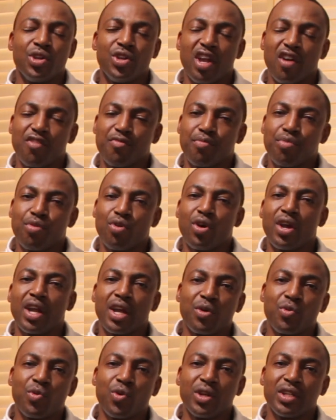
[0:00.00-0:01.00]
you have poor
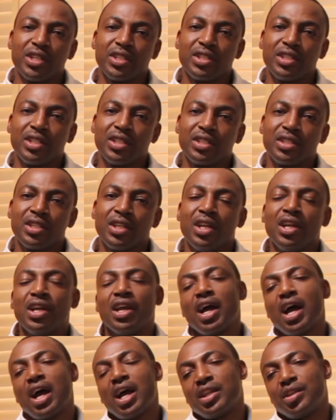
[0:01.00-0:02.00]
egg qualities
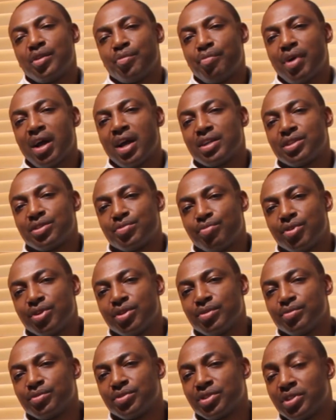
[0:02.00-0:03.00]
and bad
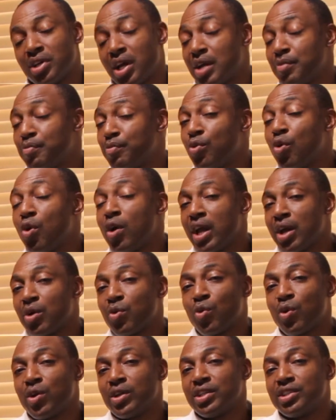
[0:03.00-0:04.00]
sperms. And poor
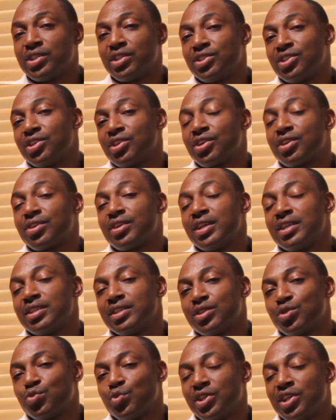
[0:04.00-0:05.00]
egg qualities
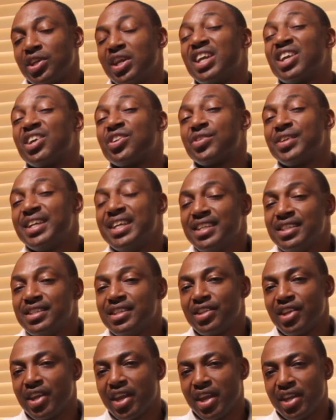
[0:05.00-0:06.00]
increases with the
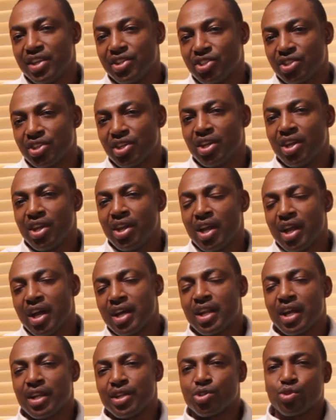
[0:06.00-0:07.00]
increasing age,
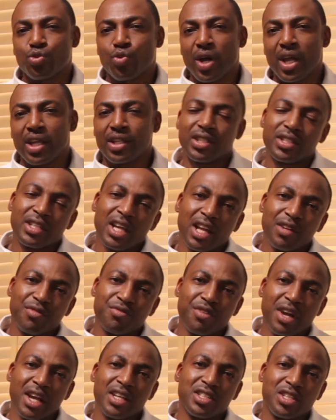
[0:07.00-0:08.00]
and that is why it is
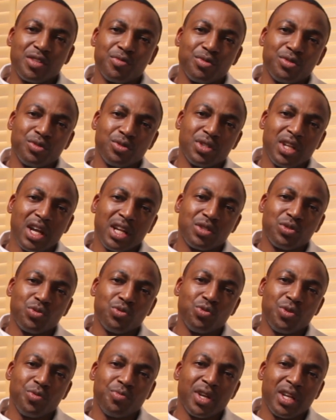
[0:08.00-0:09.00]
advisable that
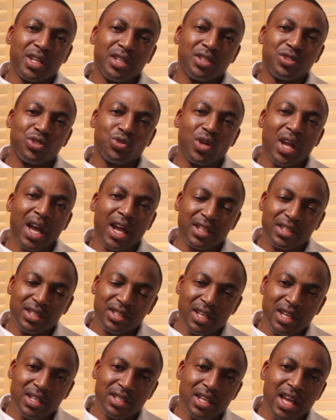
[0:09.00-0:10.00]
women should
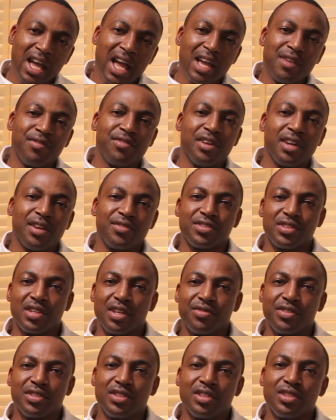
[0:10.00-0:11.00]
access IVF
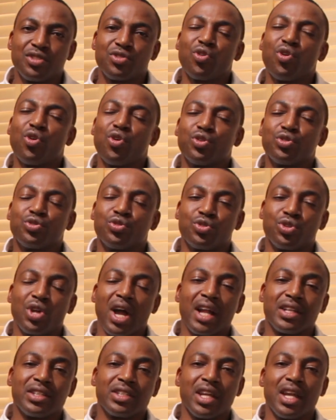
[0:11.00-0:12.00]
services or
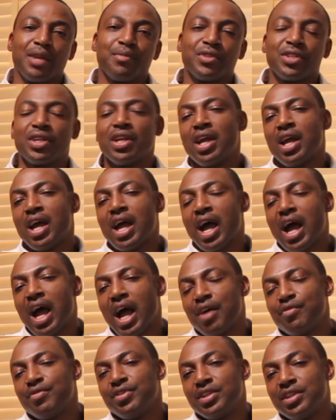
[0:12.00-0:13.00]
to attempt
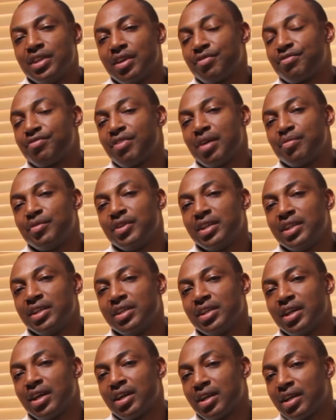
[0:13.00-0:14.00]
having their
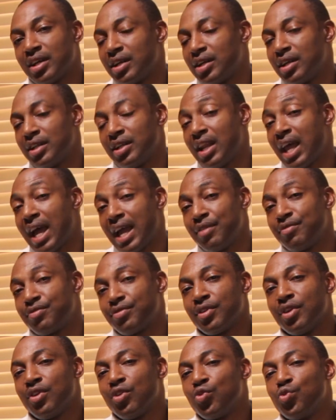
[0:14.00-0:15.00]
family
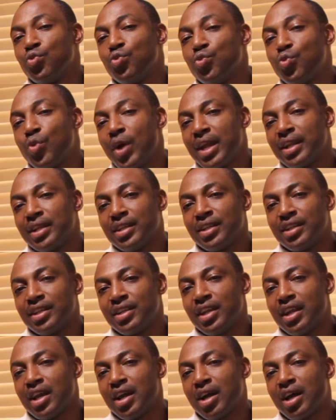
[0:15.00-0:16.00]
life when
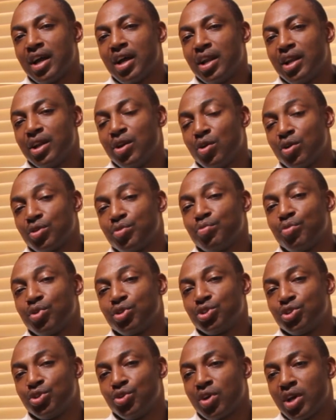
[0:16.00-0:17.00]
they are a lot
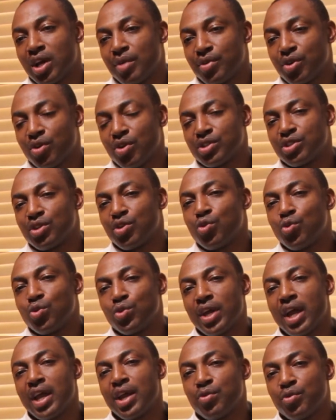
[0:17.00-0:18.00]
much younger, because the
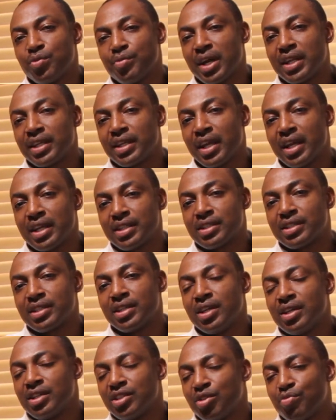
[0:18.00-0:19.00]
older a woman gets,
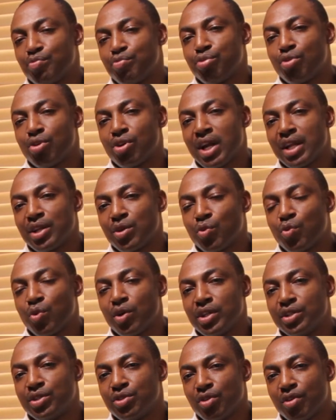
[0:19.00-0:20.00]
the poorer the
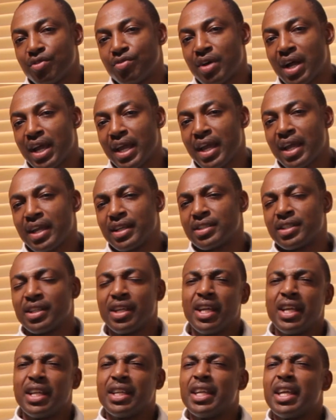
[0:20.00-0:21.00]
quality of her
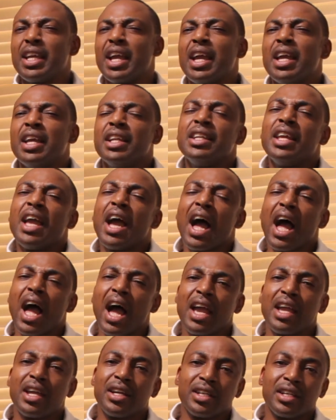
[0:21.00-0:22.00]
eggs, the
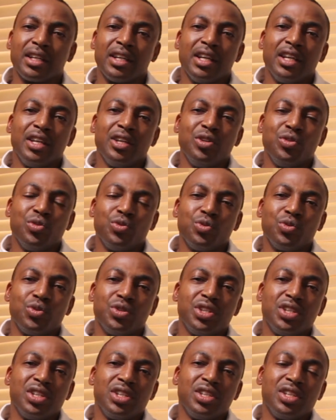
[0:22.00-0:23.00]
higher, you know,
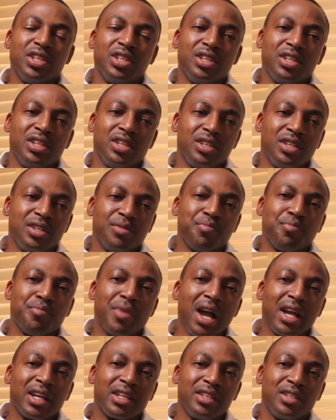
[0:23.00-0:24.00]
the
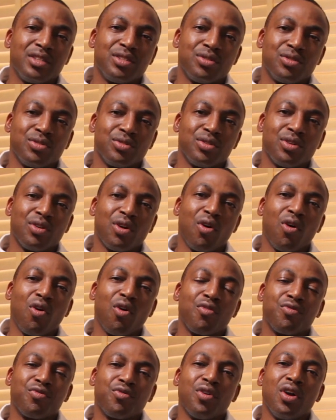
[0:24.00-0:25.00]
magnitude
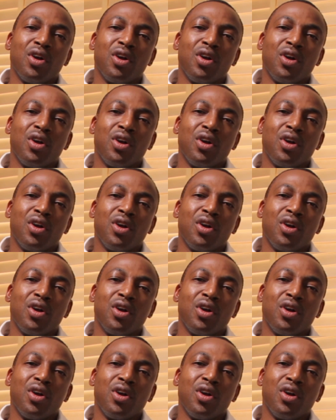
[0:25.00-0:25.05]
of